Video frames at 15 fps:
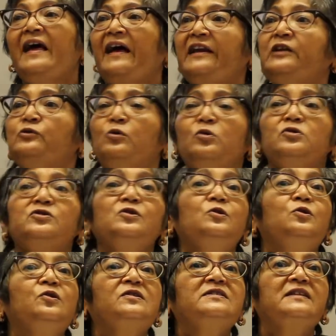and it also
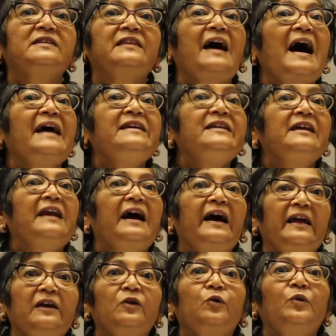looks at the
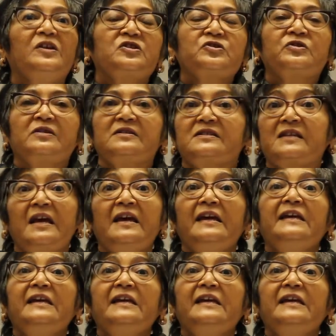underlying questions.